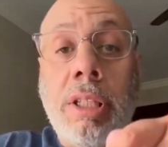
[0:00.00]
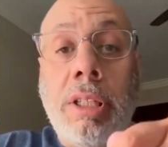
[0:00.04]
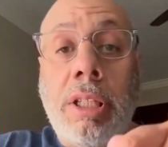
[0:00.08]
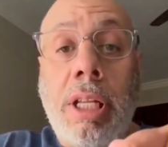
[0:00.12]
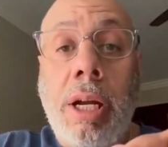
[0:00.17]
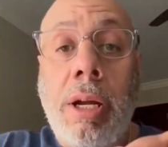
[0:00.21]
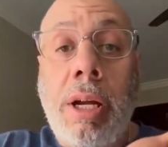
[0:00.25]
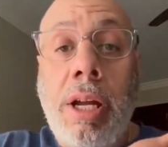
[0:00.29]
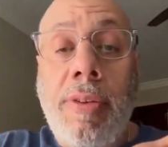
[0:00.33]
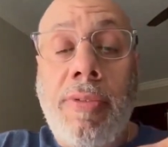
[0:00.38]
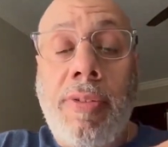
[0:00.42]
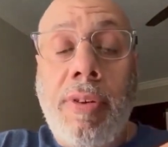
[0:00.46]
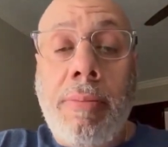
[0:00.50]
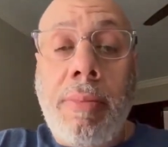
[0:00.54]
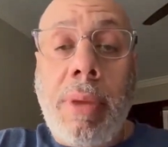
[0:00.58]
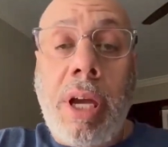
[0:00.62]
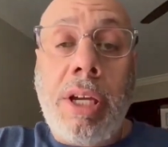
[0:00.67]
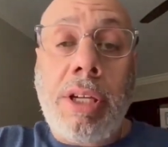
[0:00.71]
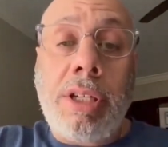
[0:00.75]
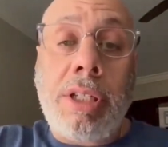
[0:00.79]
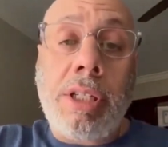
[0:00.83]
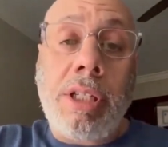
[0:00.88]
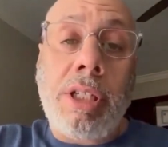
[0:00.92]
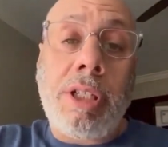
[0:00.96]
Their
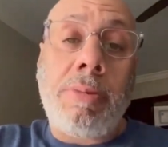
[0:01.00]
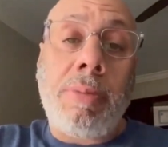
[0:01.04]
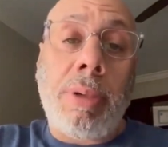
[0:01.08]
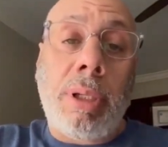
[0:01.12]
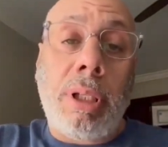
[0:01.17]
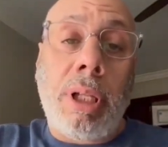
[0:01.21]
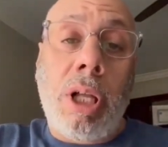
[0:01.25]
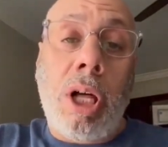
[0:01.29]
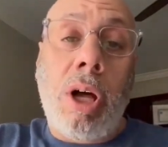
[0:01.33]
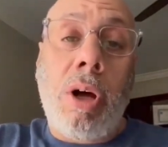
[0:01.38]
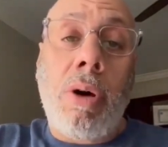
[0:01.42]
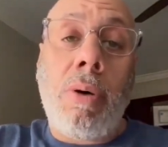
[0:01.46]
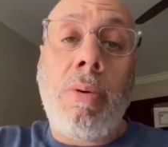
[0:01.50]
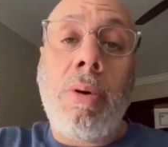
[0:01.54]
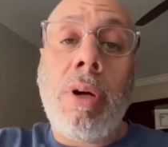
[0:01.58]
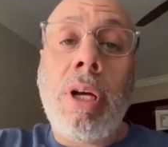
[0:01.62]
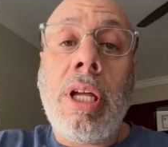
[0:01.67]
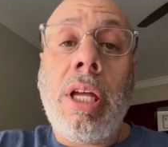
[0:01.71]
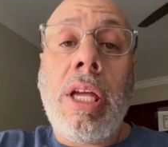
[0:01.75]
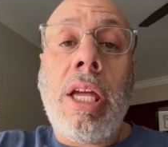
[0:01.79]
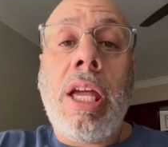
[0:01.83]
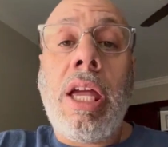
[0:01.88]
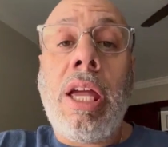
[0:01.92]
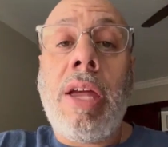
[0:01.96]
information is
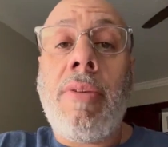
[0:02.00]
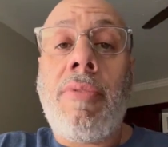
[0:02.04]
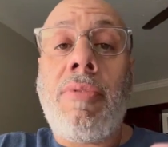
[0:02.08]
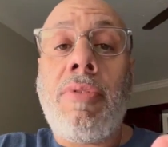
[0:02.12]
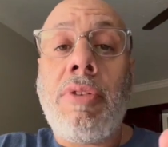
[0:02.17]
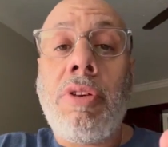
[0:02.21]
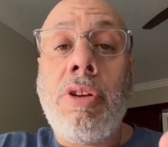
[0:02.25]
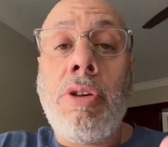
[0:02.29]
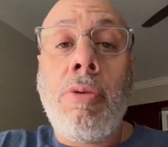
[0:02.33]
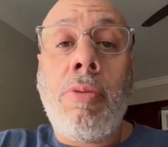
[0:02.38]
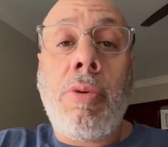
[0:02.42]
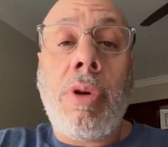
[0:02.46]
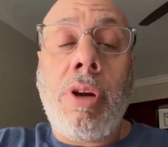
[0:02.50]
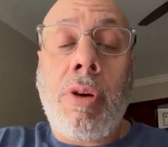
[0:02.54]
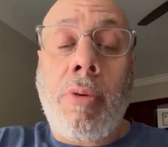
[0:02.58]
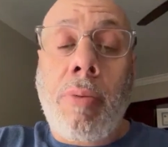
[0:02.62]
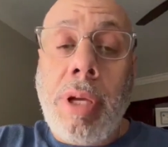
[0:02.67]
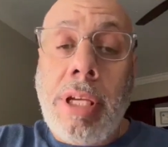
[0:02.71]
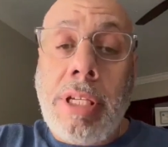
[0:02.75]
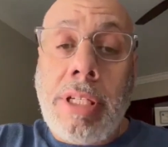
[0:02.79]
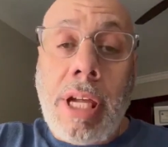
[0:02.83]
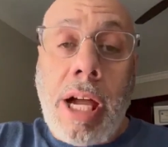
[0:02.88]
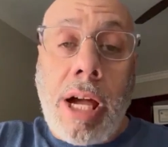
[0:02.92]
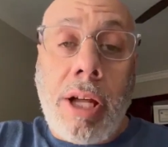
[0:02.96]
below. If you want to
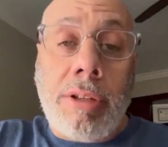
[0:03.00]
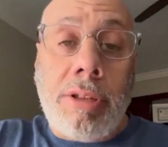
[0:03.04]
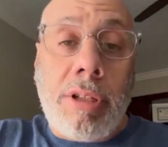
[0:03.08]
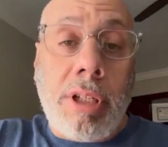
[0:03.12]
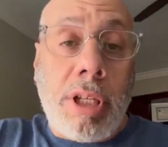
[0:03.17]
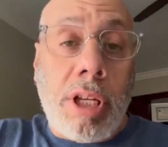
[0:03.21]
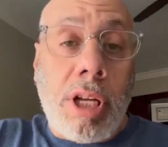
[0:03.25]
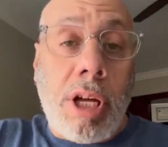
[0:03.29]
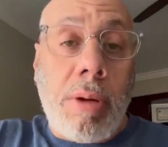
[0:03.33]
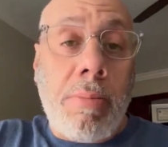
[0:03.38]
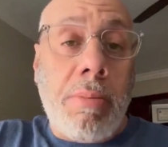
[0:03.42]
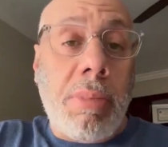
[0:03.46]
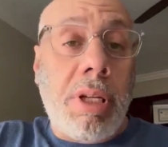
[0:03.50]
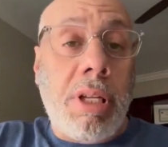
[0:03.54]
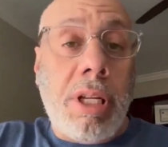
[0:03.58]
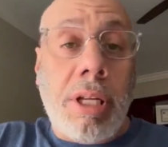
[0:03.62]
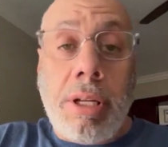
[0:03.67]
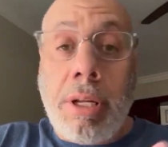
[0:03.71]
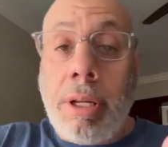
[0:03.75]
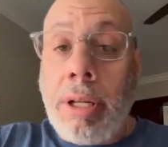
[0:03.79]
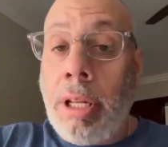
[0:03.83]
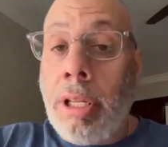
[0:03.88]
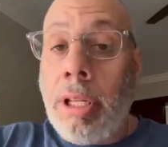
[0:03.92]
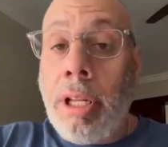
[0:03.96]
reach out to them
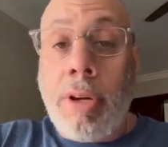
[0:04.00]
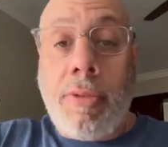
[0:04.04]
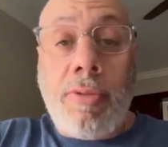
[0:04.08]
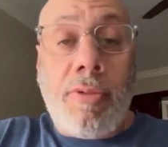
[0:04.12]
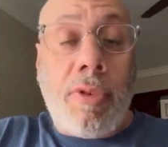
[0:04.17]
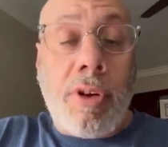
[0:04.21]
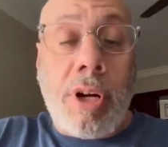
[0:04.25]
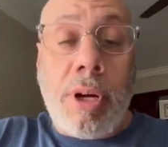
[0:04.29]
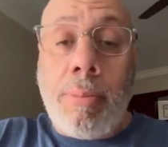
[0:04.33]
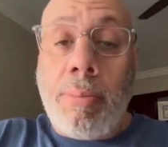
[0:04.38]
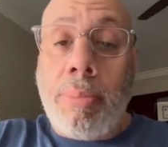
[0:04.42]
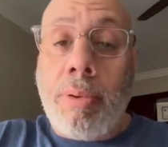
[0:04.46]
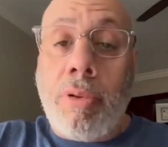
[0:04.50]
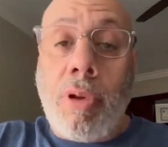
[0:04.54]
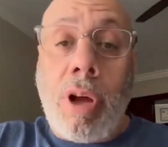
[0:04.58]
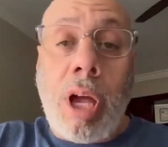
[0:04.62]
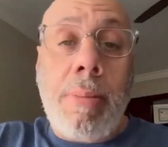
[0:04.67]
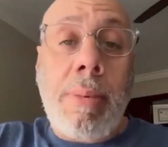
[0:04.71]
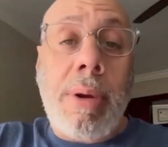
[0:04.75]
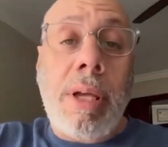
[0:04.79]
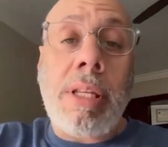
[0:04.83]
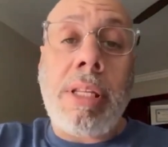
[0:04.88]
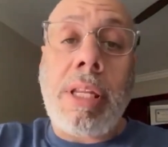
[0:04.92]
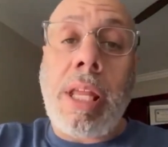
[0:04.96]
and look for
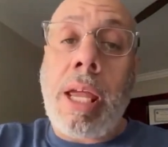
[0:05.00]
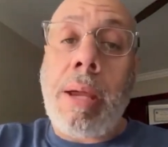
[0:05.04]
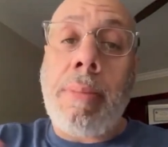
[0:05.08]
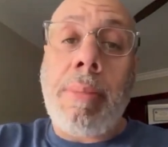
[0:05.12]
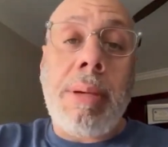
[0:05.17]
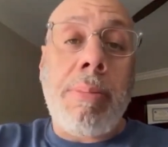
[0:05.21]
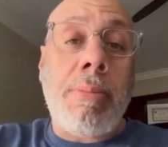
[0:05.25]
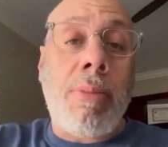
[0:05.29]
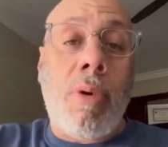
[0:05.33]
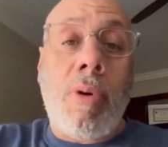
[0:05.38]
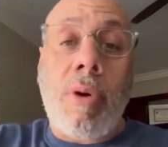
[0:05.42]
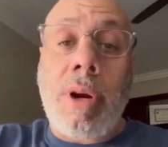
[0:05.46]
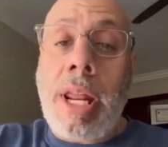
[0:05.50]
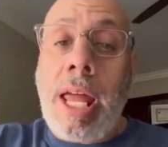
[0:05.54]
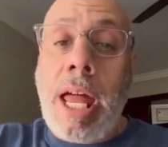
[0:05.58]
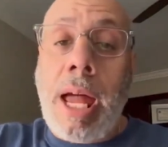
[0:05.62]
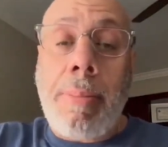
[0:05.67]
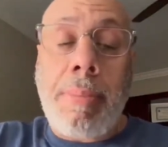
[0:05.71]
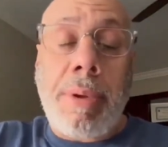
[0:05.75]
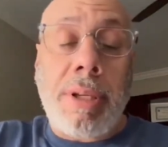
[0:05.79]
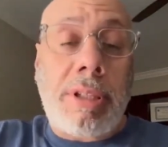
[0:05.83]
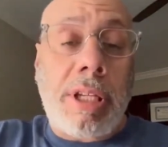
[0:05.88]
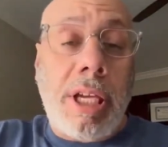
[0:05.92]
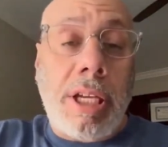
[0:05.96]
employment, they'd be more than
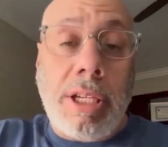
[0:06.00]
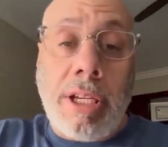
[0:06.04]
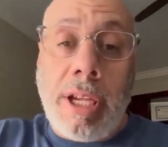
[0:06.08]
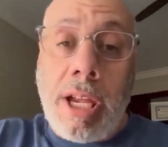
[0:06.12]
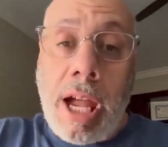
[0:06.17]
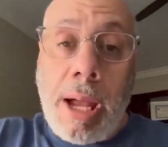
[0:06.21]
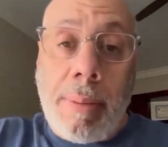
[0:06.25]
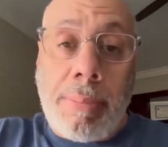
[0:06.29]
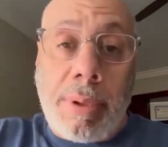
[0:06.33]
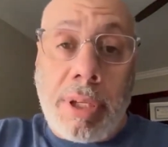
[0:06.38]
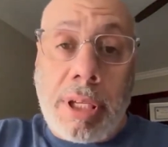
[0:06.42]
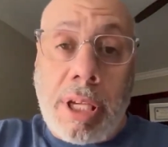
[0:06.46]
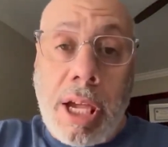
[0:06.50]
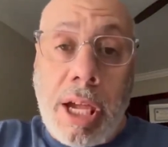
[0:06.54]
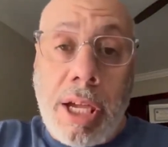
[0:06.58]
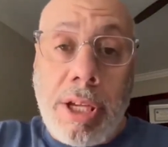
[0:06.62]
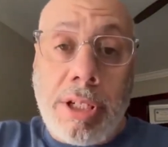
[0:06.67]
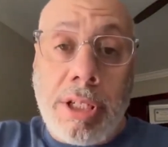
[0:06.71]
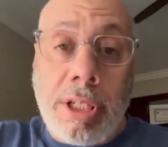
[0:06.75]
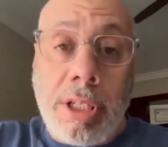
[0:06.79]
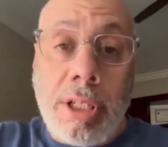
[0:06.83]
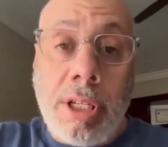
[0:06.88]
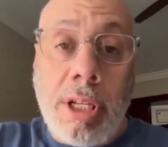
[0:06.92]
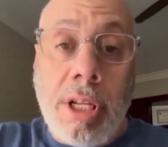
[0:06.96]
happy to take your
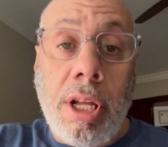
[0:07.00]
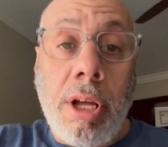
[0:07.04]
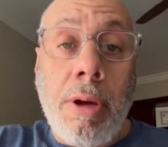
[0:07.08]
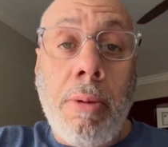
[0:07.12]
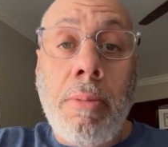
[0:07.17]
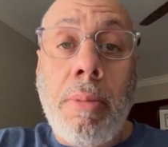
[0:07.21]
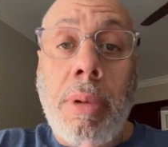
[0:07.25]
application.